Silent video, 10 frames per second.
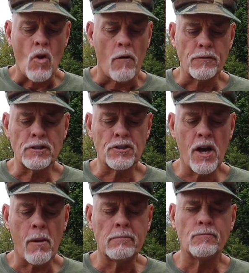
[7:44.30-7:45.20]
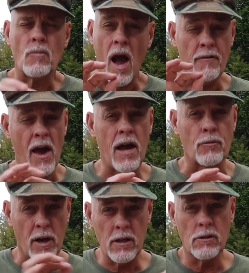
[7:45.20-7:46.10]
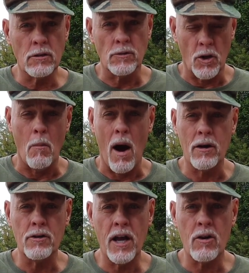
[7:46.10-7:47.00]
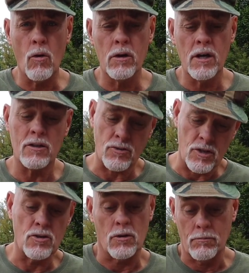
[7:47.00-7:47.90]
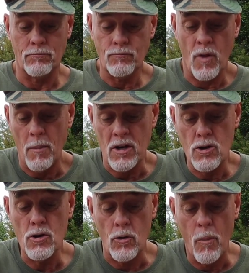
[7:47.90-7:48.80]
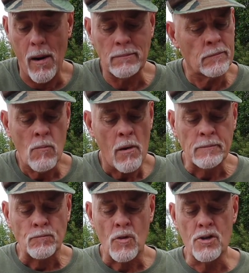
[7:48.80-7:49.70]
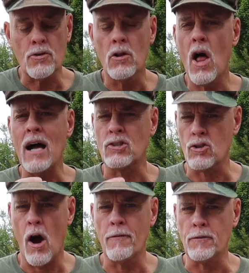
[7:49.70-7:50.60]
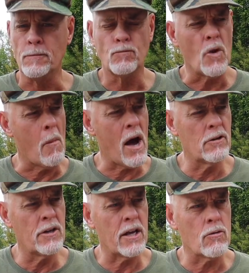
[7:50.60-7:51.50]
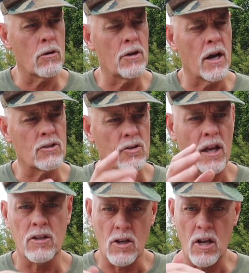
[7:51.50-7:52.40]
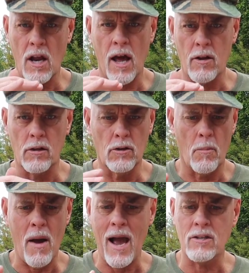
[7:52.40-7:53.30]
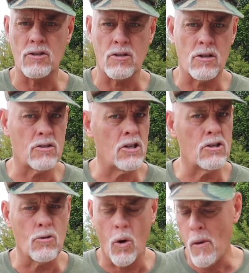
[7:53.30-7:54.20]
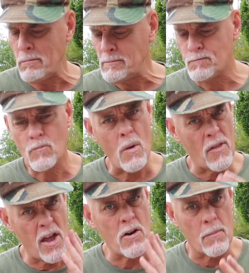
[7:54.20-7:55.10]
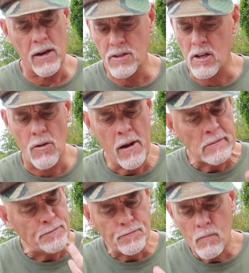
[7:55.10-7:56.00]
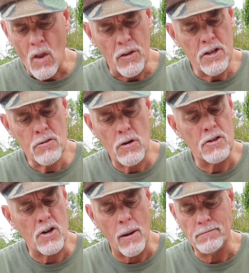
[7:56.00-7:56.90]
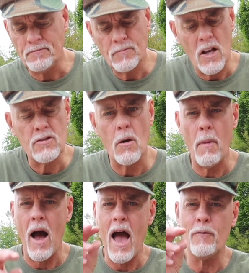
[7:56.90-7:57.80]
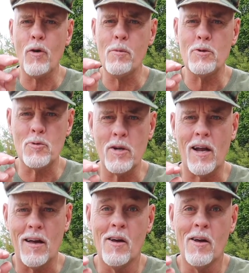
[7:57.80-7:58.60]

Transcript: First thing, I've had regular, modern day corn nuts. These are, new, but these are a lot softer. The modern day corn nuts, like you get out of the little packages at the C-store, they hurt my teeth. These crunch up. It's about halfway between a